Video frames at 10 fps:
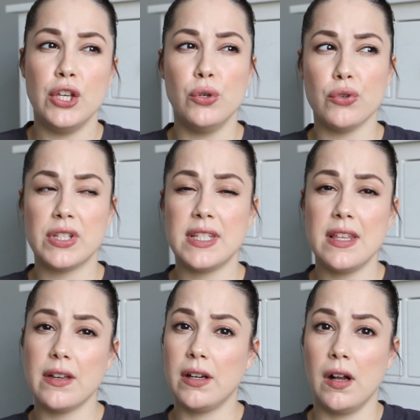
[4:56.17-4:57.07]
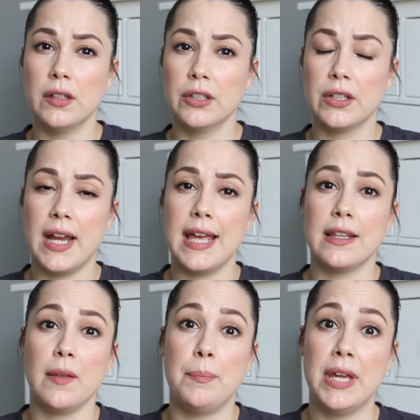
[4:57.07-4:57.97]
you will see the color
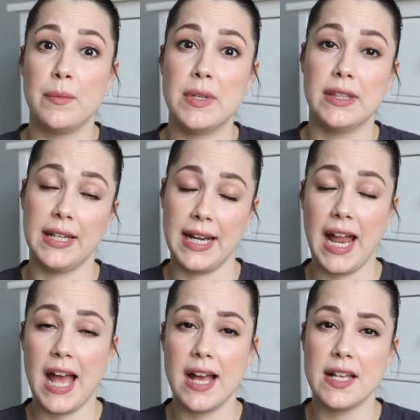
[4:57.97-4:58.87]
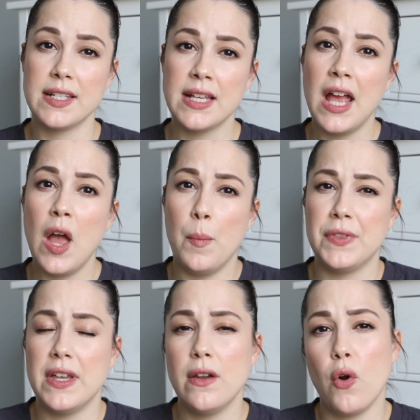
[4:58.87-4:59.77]
and the pigment that it has,
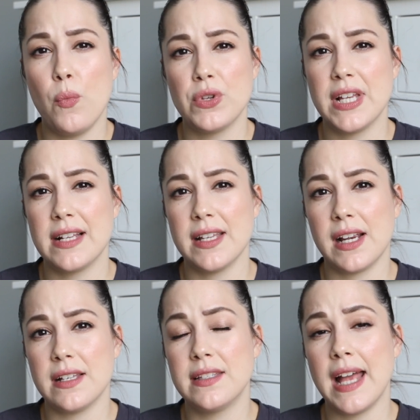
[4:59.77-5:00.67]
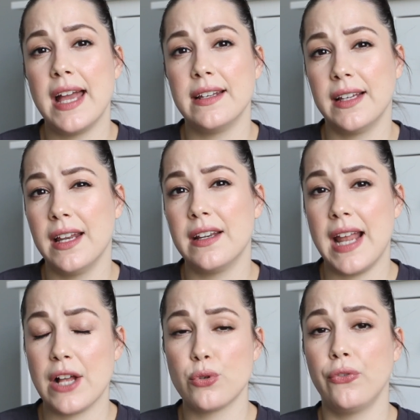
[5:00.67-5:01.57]
but then it almost has like a satin kind of
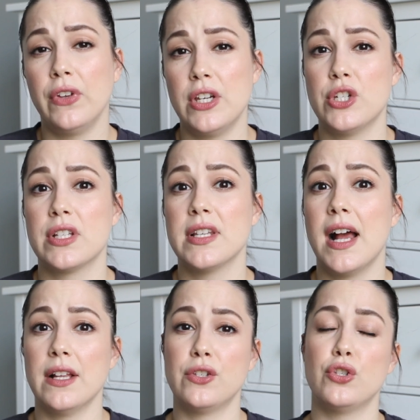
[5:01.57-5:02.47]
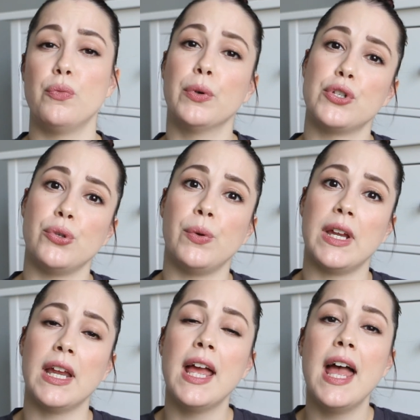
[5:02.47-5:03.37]
natural finish. It's not super
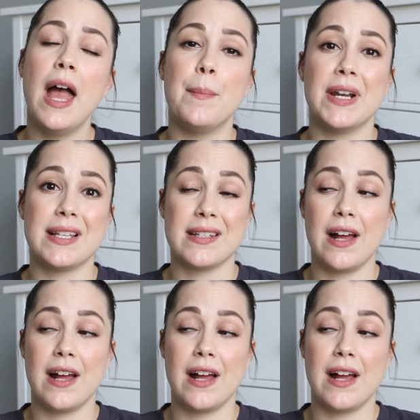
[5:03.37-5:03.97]
dewy, but it's